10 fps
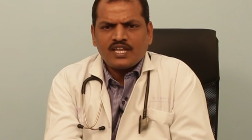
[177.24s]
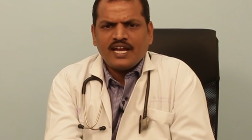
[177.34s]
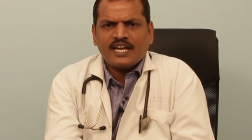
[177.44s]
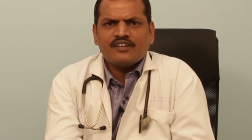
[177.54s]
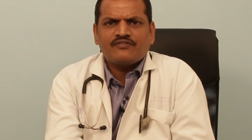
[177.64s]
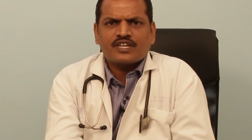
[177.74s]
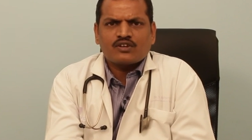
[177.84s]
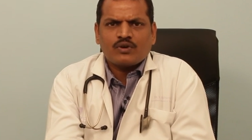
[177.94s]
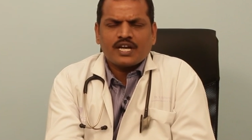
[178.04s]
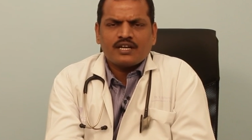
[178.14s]
and if
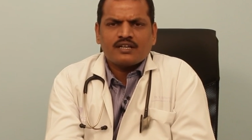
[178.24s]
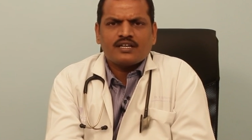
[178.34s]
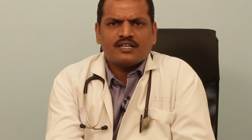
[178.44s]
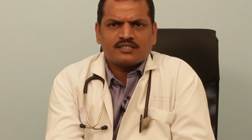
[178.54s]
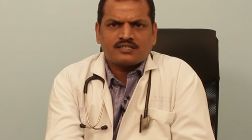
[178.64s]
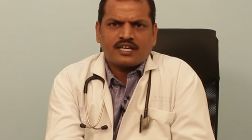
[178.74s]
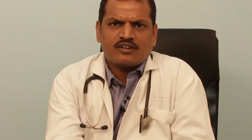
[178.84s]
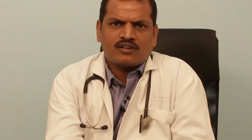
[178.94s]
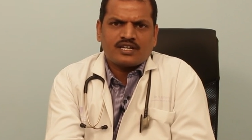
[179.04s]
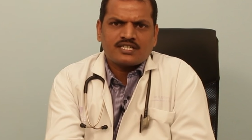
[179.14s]
required, his
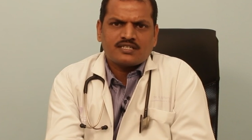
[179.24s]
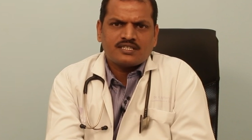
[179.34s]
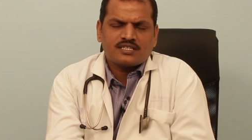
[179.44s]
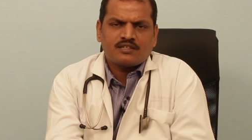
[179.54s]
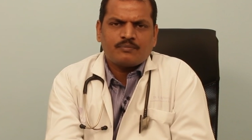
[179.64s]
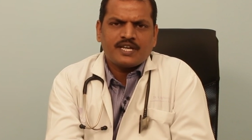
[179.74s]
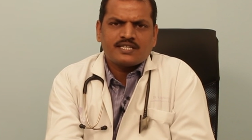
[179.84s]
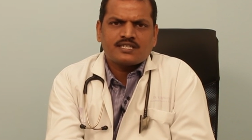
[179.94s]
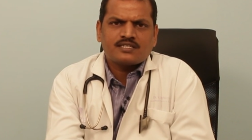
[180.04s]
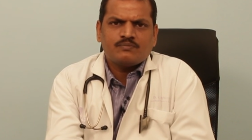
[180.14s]
thyroid test. These are the
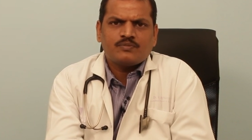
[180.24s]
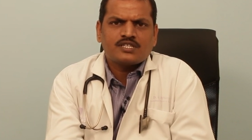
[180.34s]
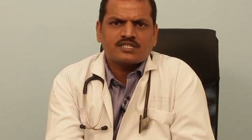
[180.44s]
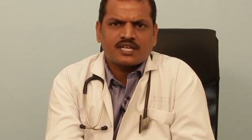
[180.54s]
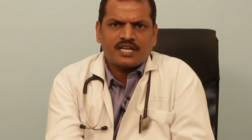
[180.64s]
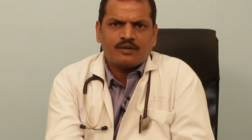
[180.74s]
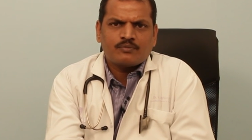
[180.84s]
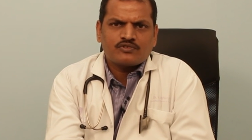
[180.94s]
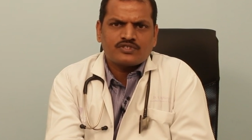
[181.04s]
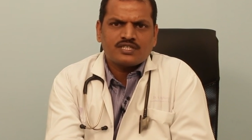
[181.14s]
basic simple screening
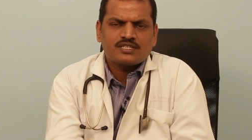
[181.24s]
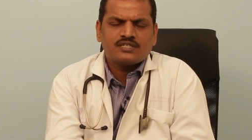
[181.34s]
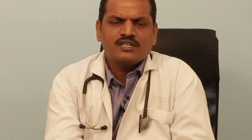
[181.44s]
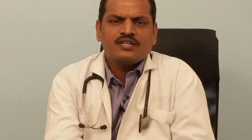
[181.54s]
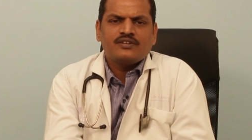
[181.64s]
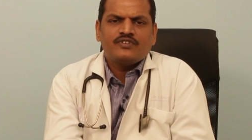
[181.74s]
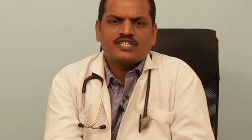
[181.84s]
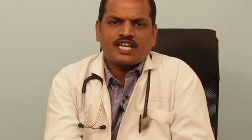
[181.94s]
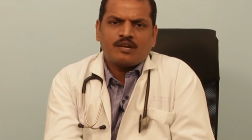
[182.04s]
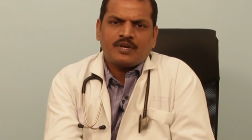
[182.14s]
procedures
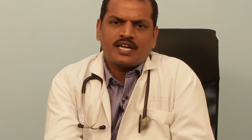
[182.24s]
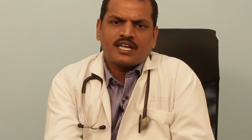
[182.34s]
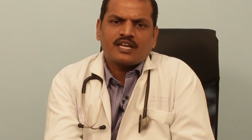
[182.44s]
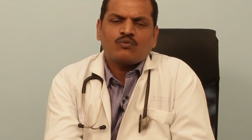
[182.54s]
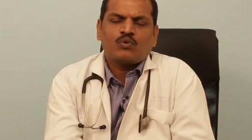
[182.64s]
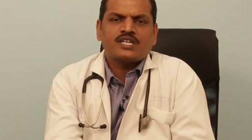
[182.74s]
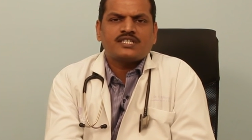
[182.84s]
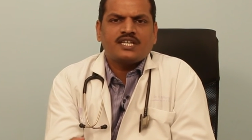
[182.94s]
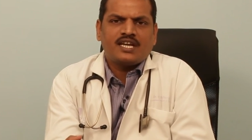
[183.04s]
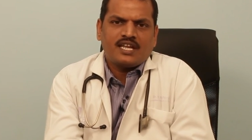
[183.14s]
which can be taken
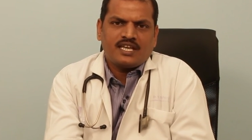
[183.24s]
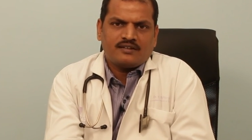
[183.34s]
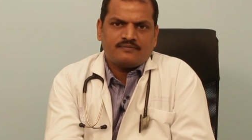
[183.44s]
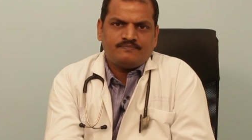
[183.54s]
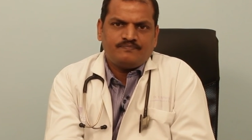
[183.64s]
once in a year.